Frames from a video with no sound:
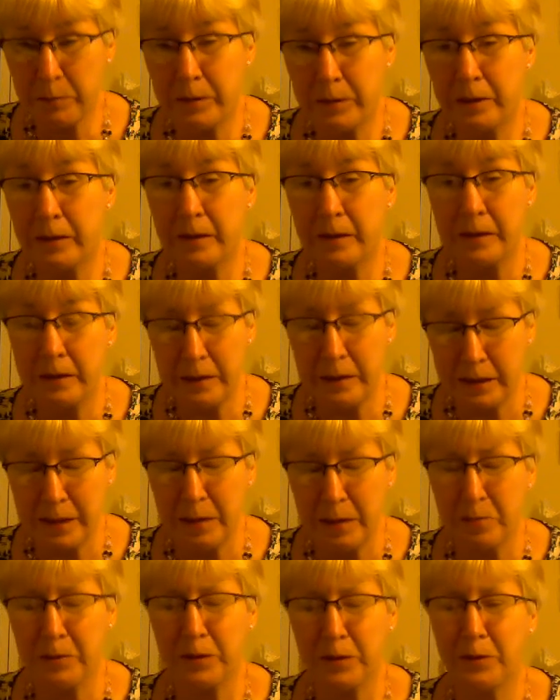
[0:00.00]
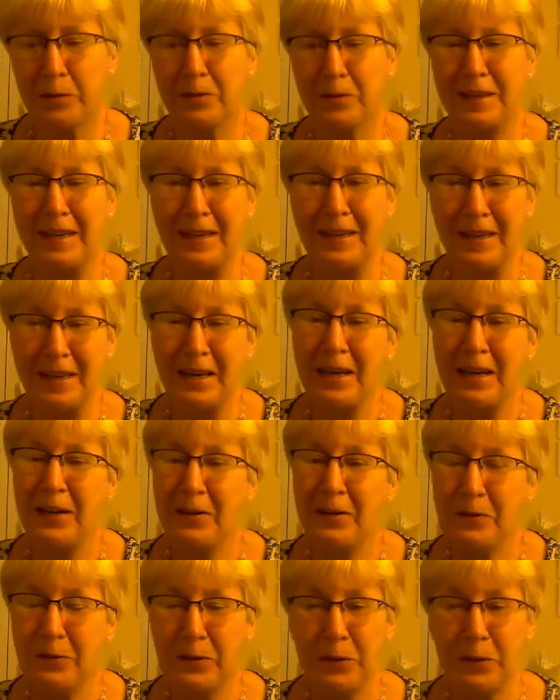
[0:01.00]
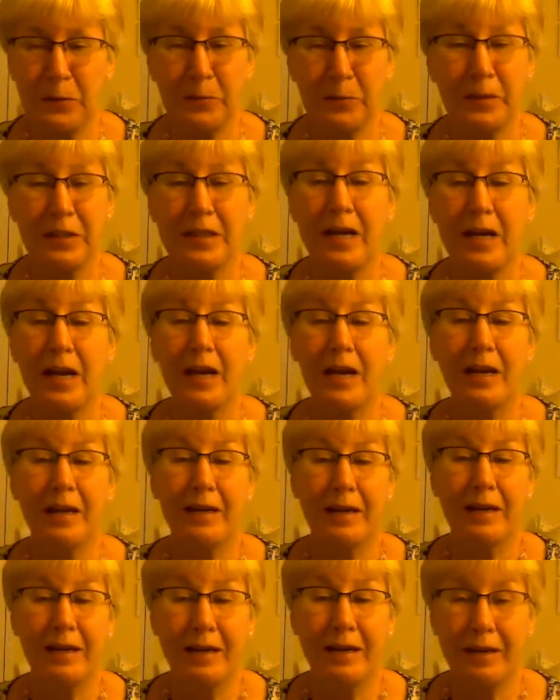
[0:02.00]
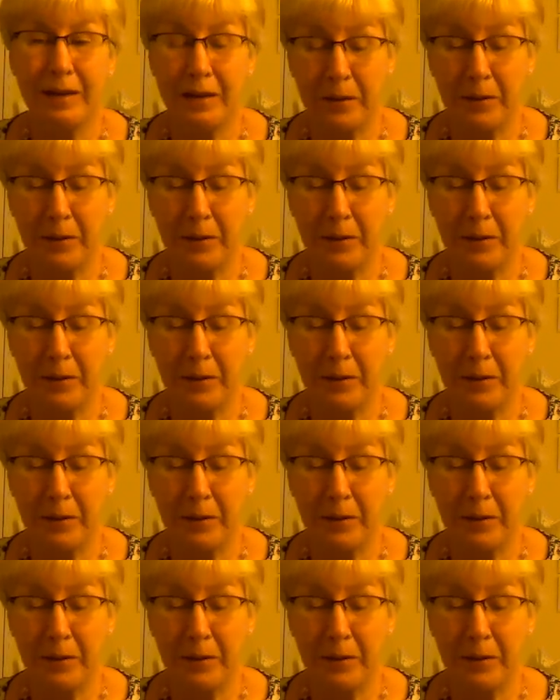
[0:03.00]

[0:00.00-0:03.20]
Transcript: of December, sorry for speech. I